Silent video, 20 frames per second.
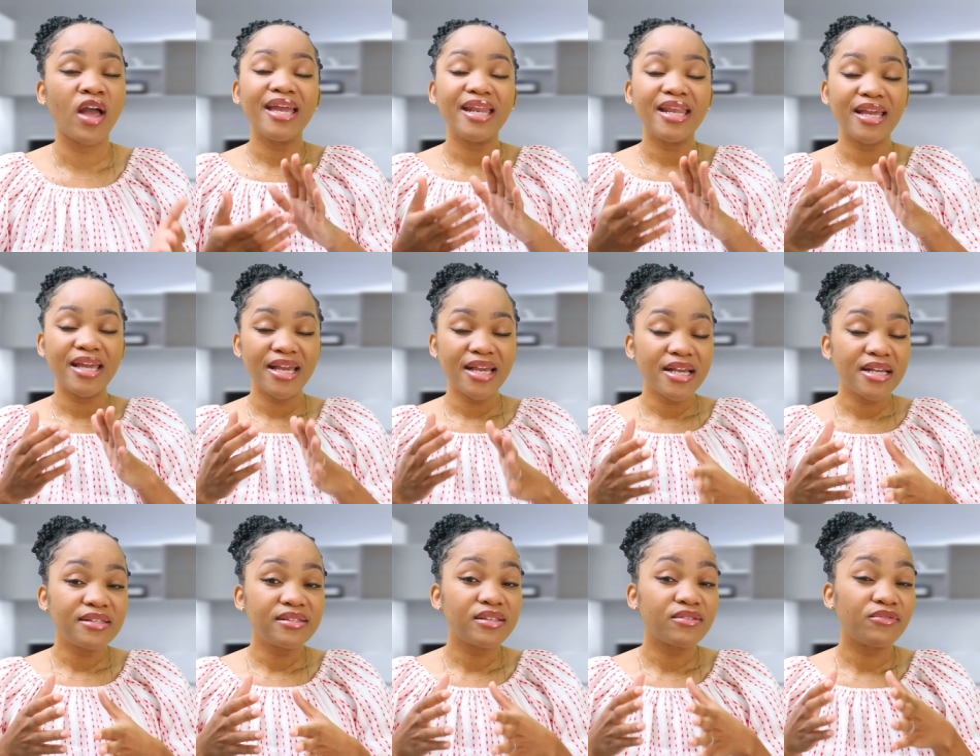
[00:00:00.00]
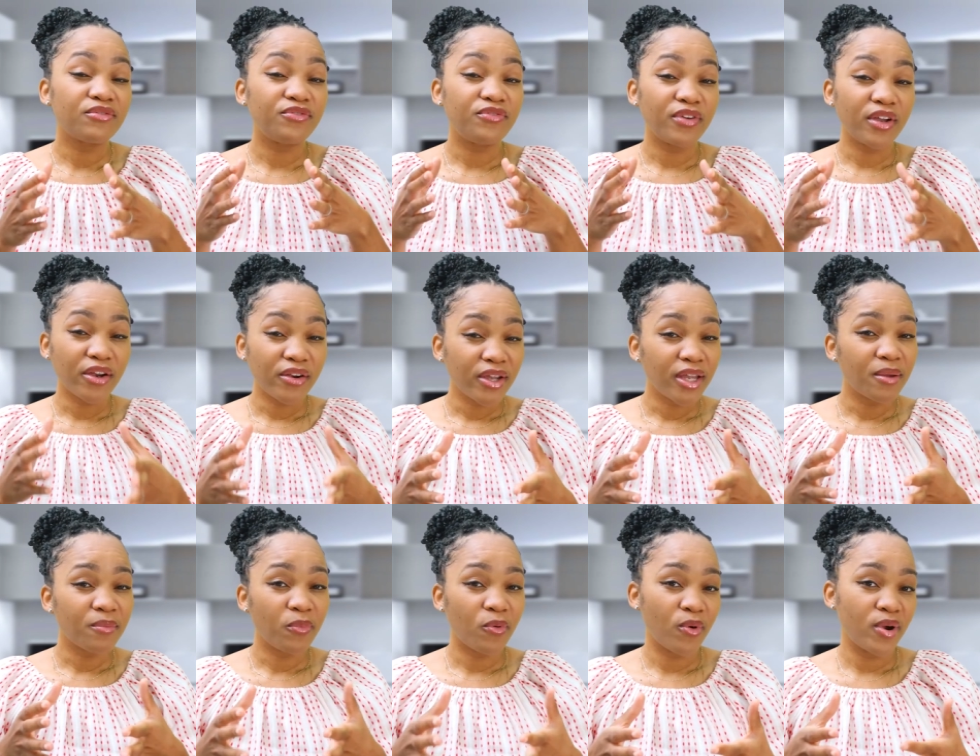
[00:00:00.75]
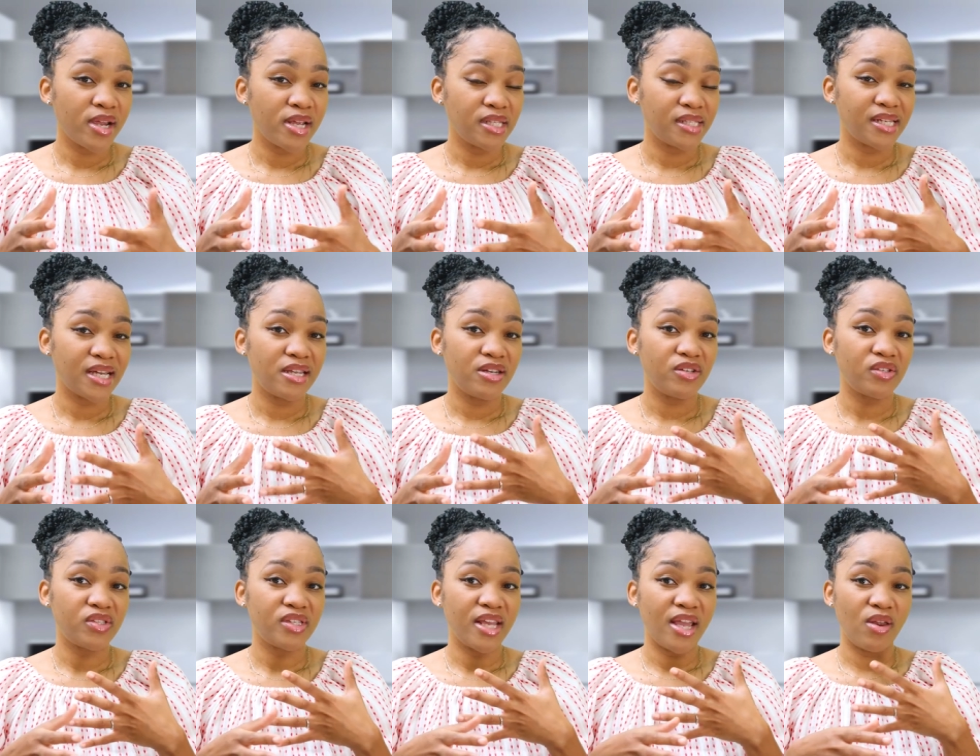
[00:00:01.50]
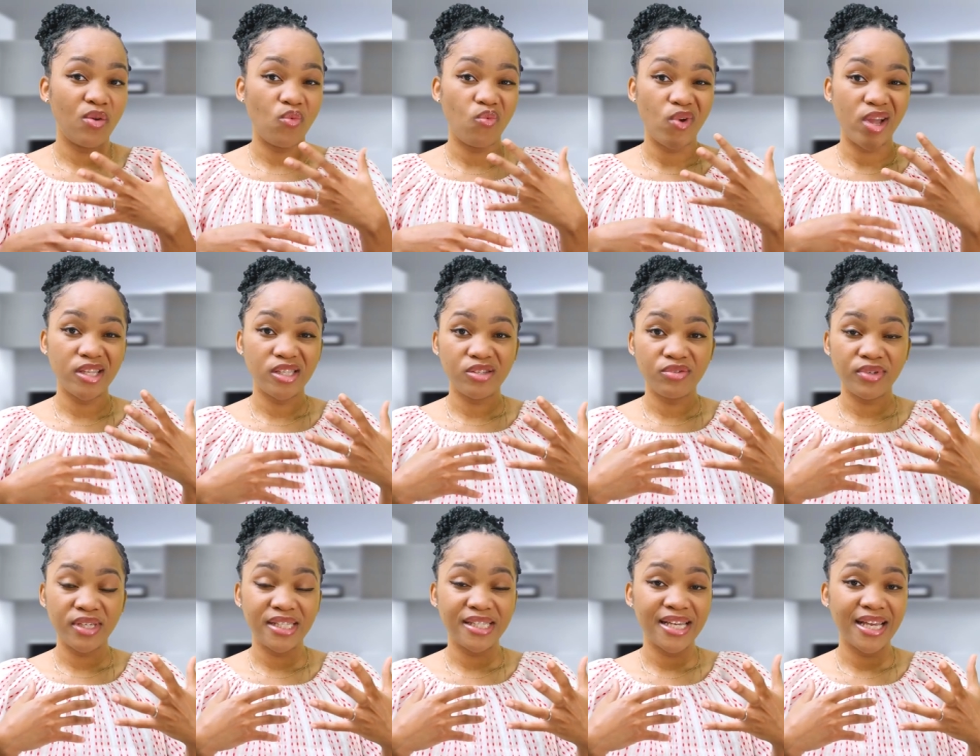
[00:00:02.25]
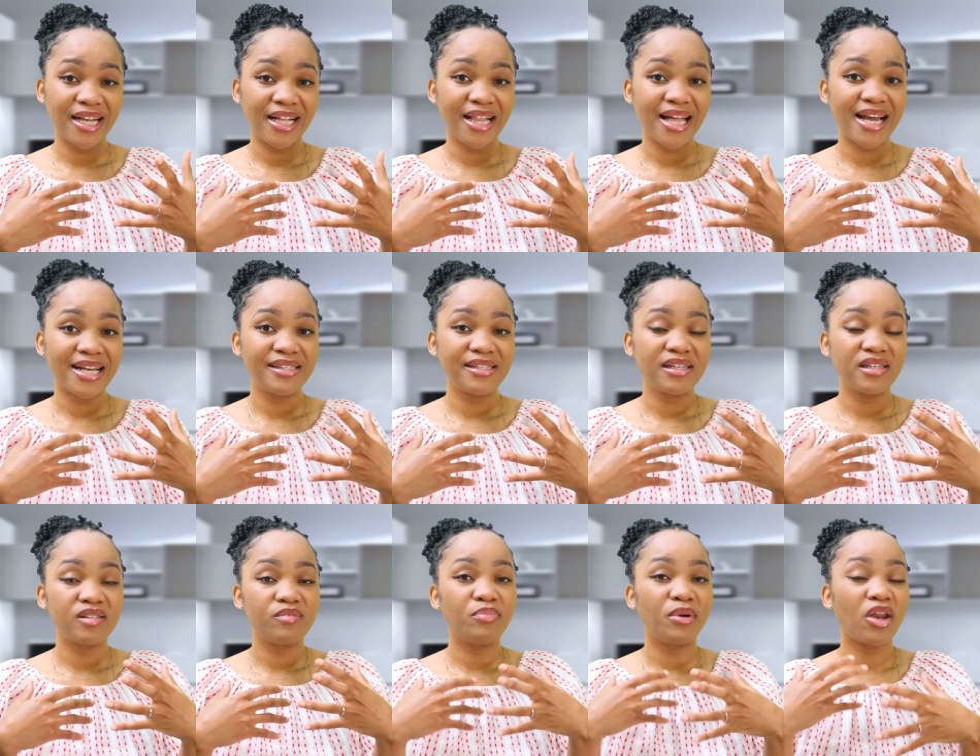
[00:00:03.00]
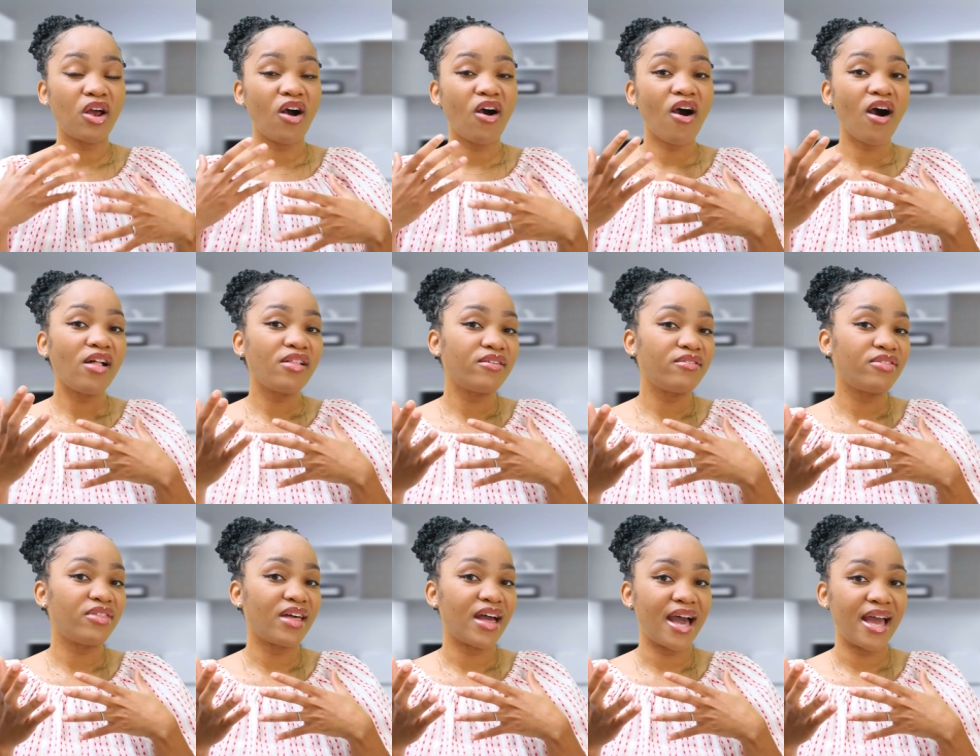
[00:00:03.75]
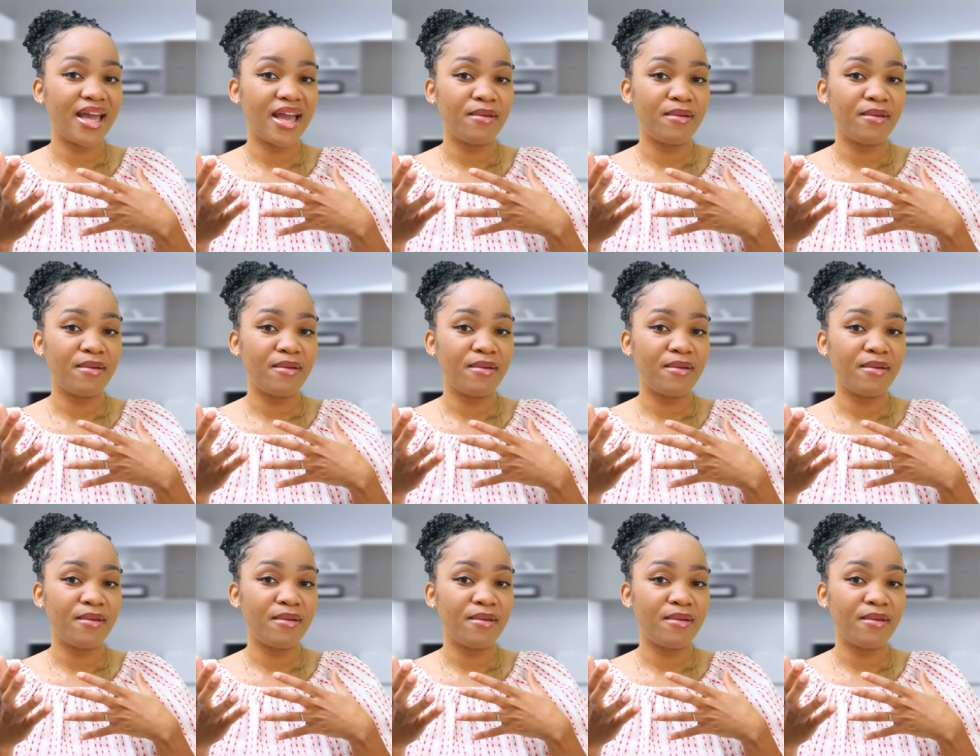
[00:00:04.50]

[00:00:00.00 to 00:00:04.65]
It is very important to understand when to retake classes, but all of that,